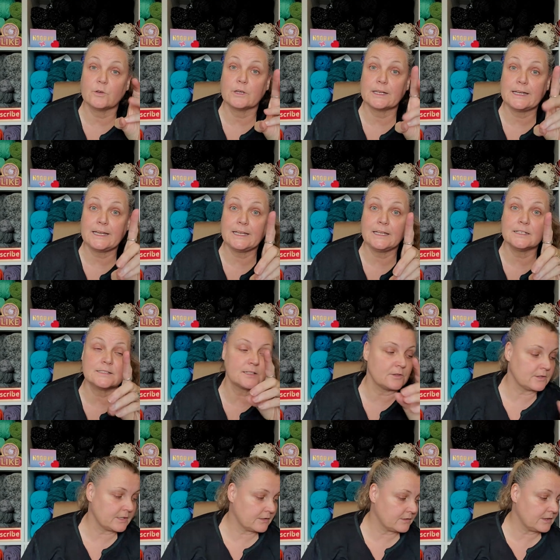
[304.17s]
Canadians
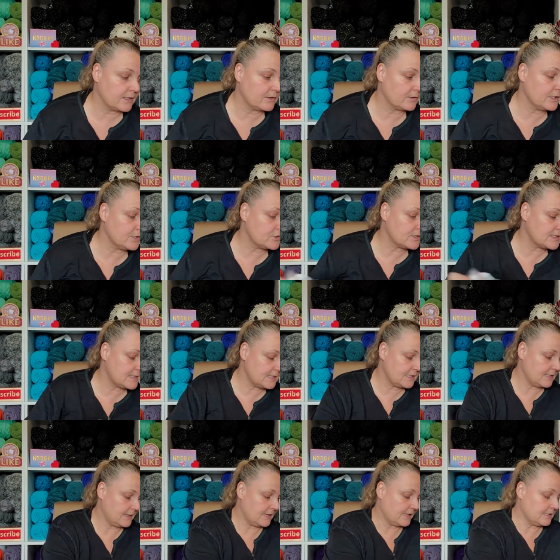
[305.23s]
out there that are interested
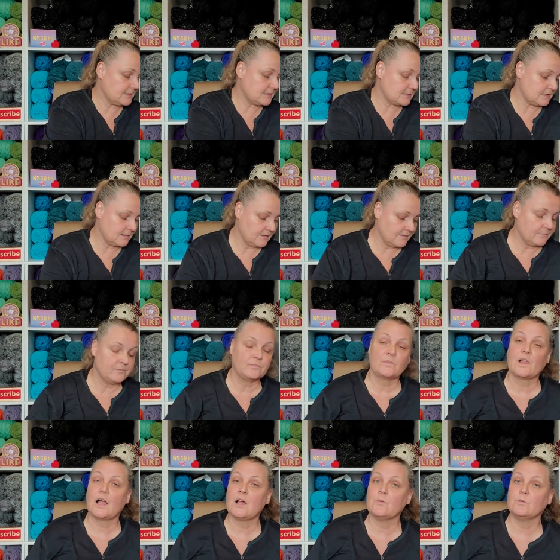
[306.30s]
in this,
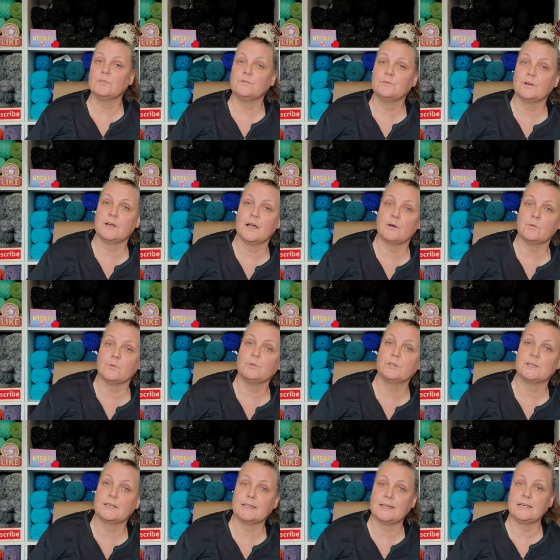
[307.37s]
I will fu- I will put
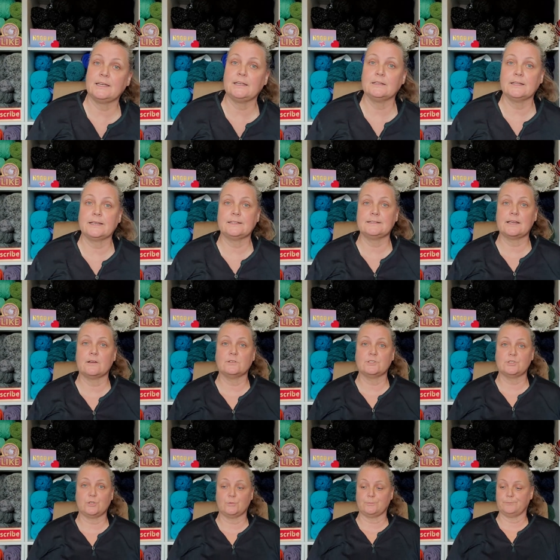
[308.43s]
the Canadian link down
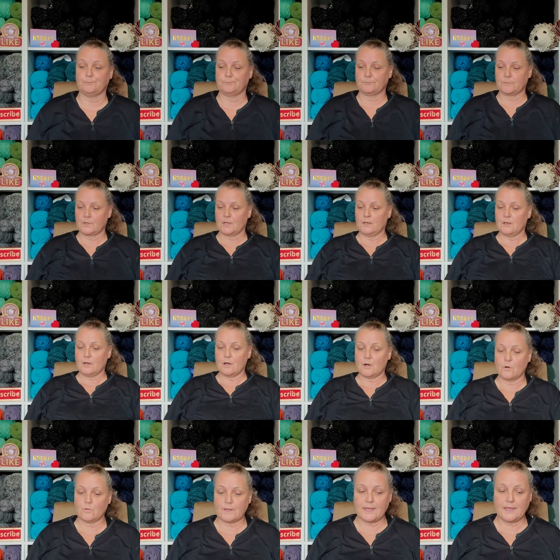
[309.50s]
too.
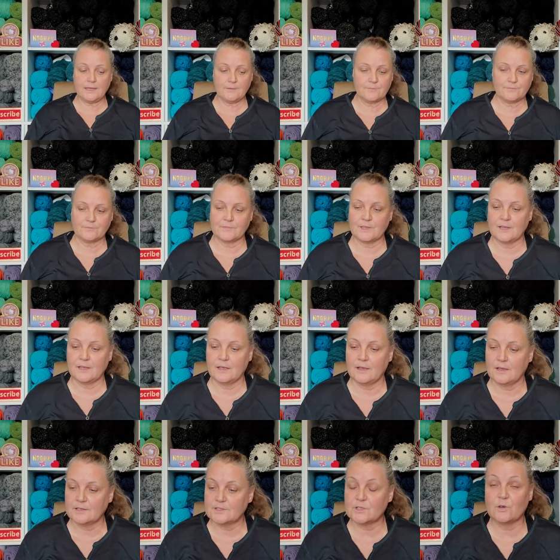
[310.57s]
Okay,
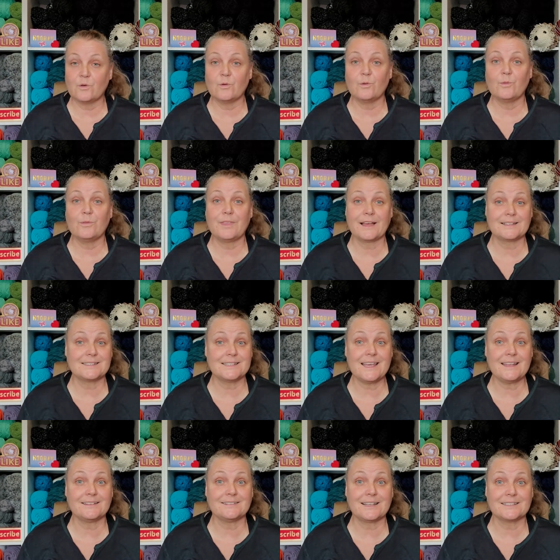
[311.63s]
so that's
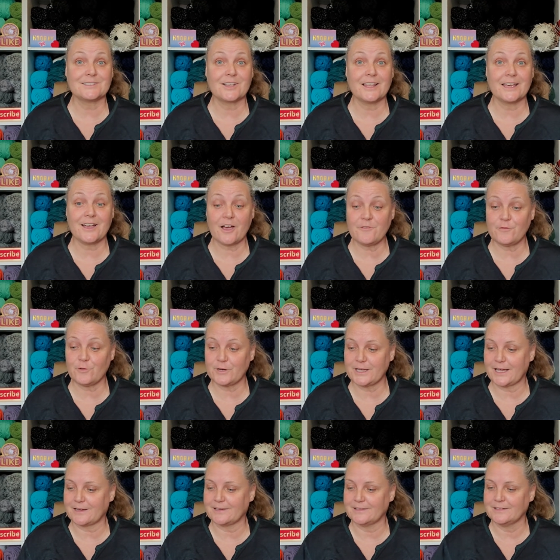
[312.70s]
it. That's all I got for
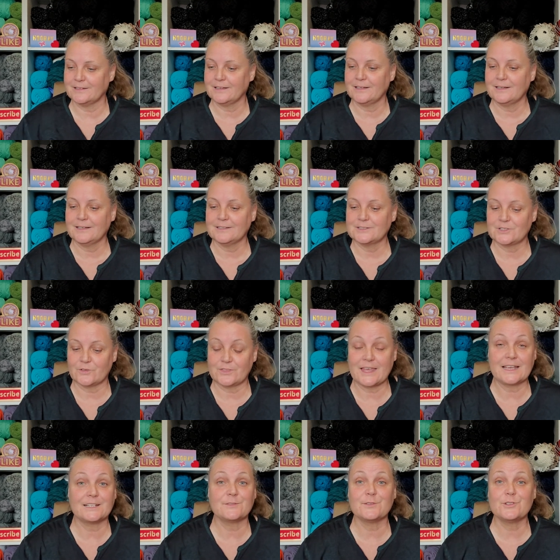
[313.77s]
you. So
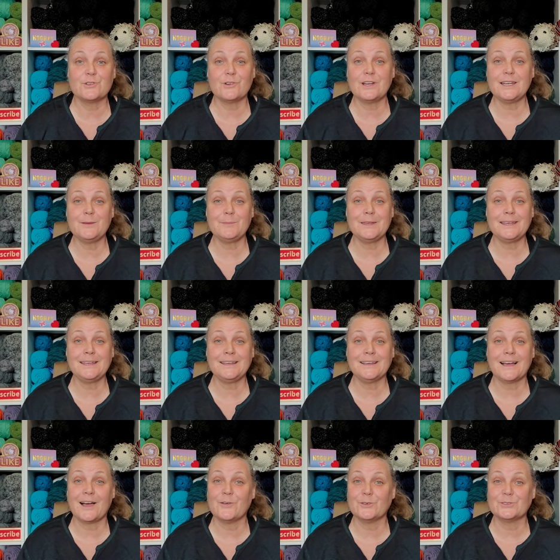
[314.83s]
thanks for joining me.
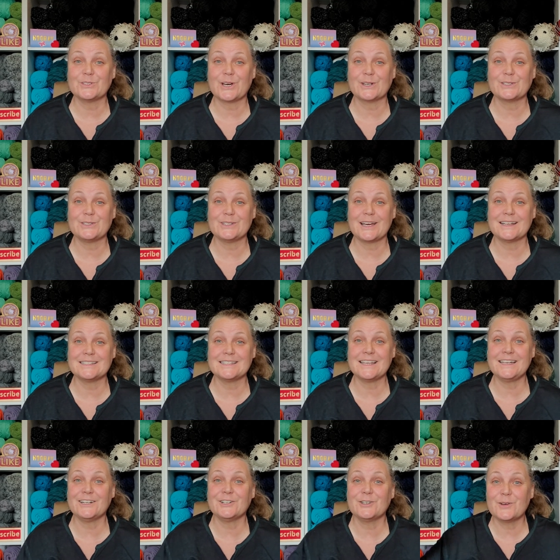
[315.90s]
I will talk to you guys
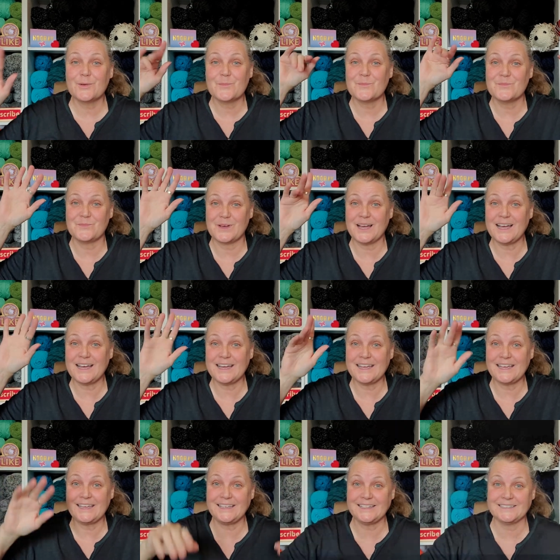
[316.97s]
later.
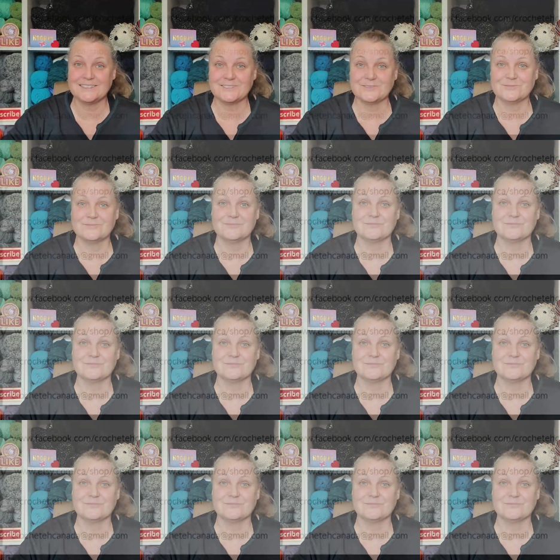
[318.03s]
Bye.